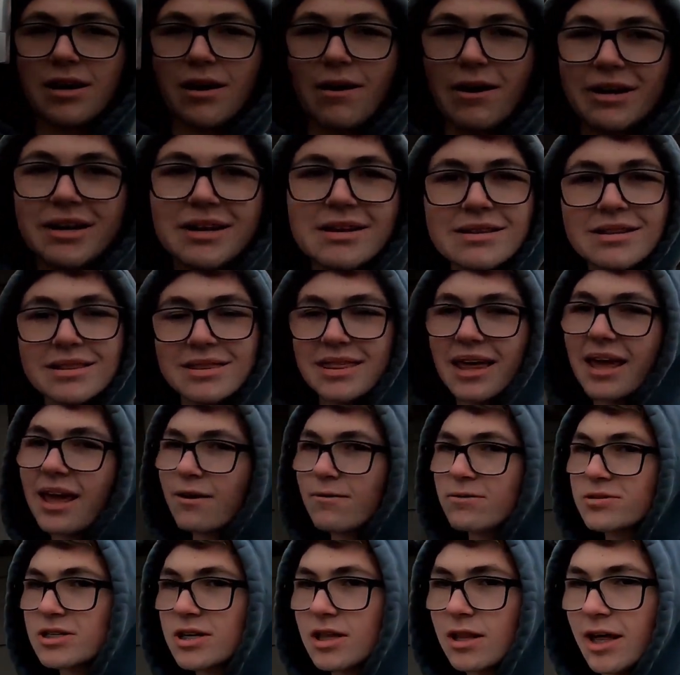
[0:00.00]
Now, I didn't think
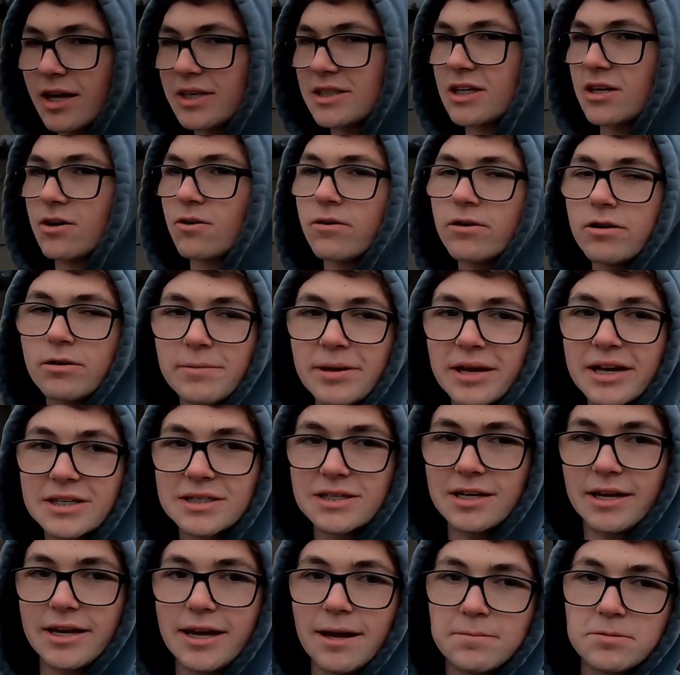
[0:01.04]
it was collecting oil
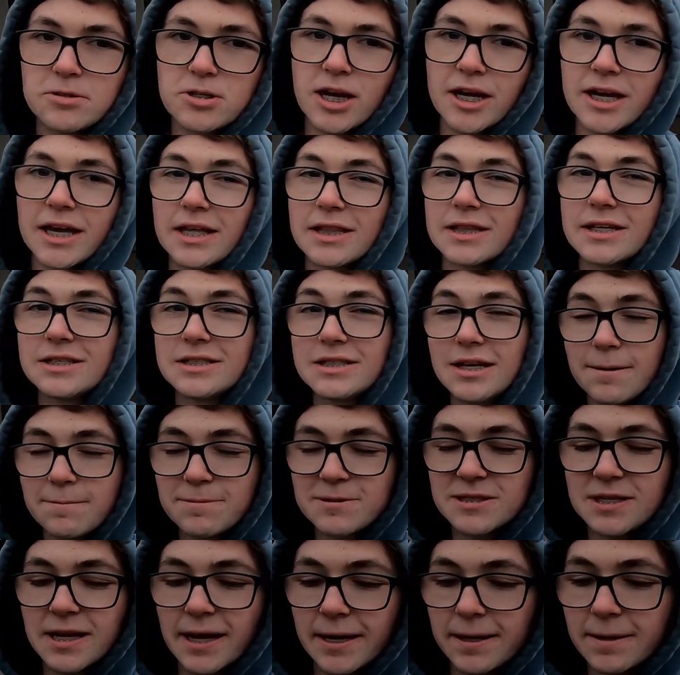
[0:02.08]
because I kept checking the
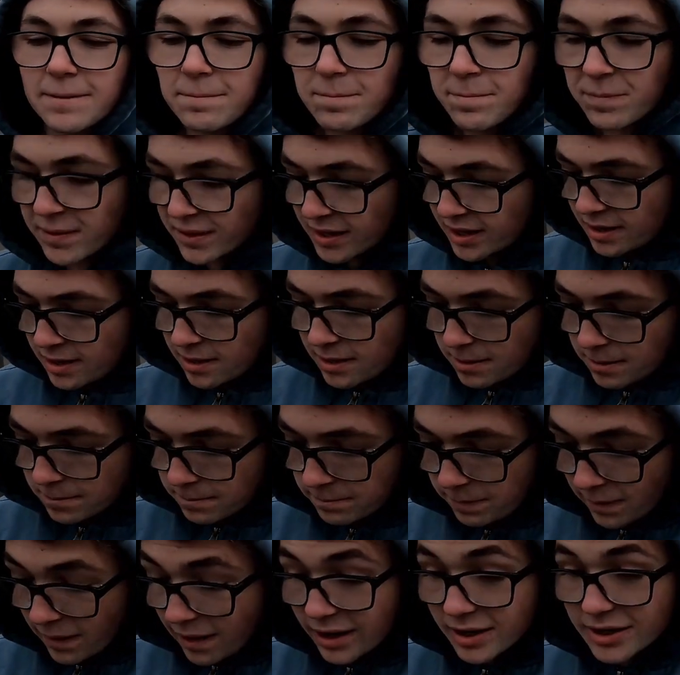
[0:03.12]
dipstick,
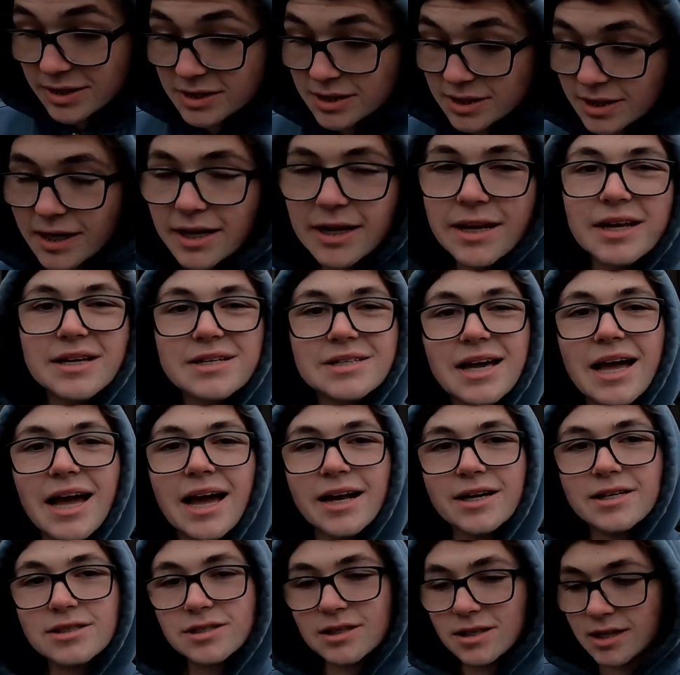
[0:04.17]
but it is
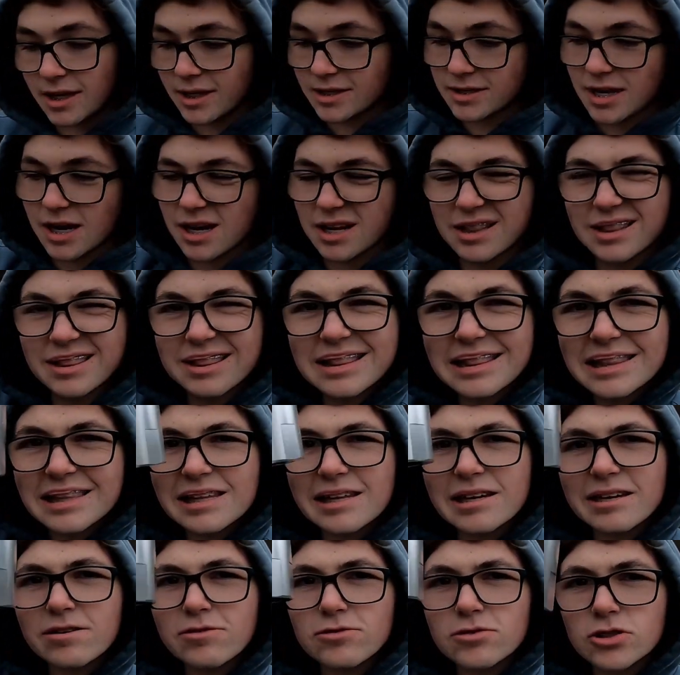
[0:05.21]
actually, it's got a
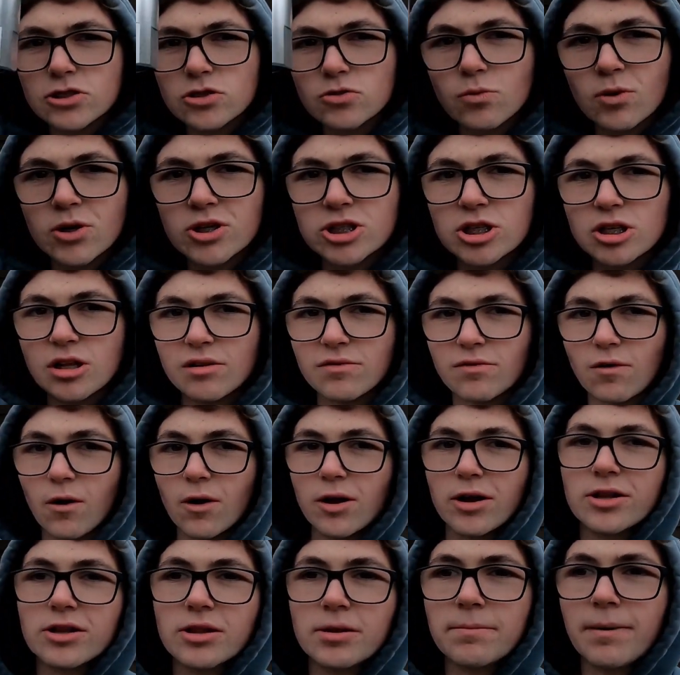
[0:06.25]
little swishel of
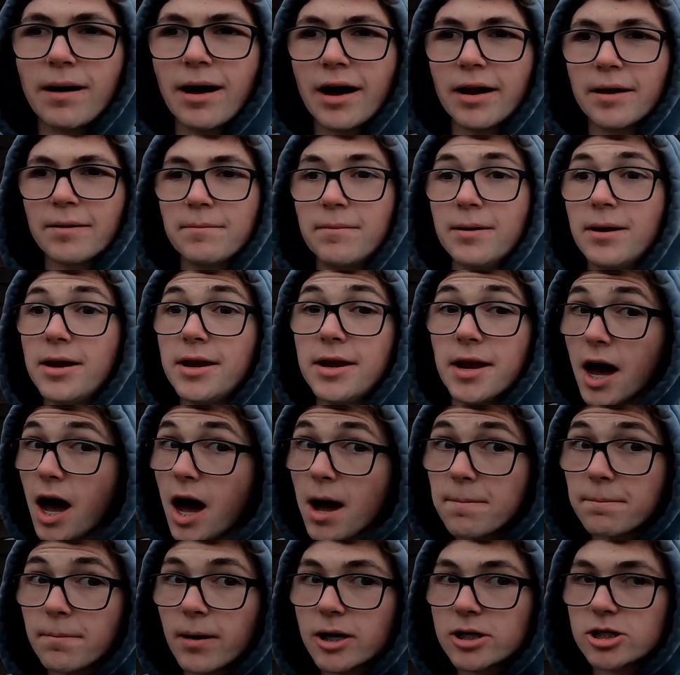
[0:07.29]
oil in the bottom,
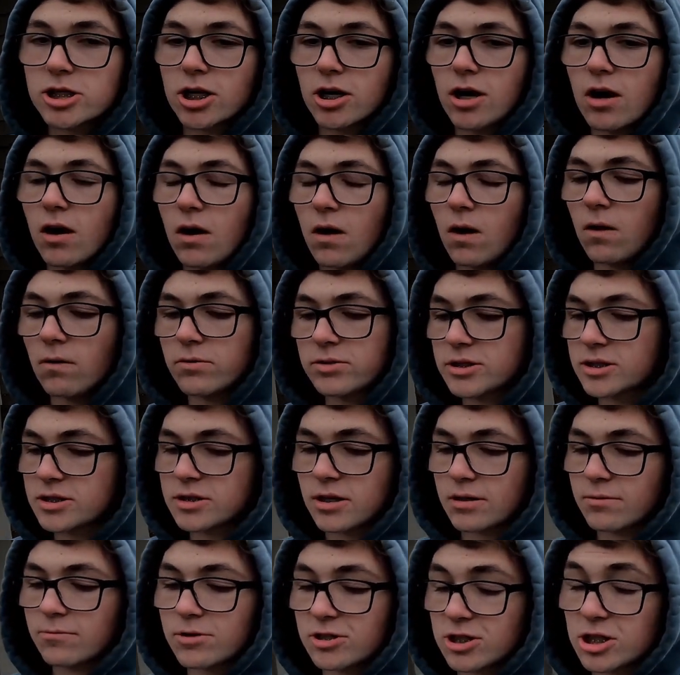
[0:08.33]
not much at all,
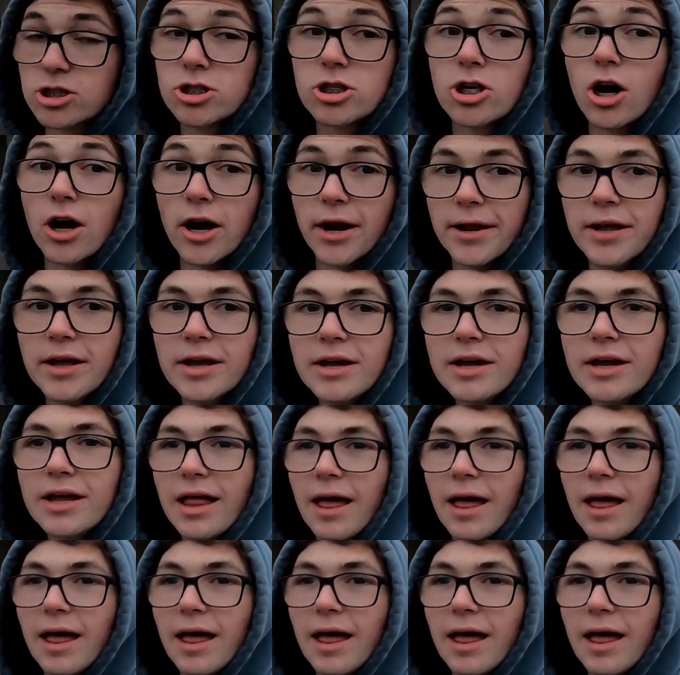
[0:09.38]
which is good.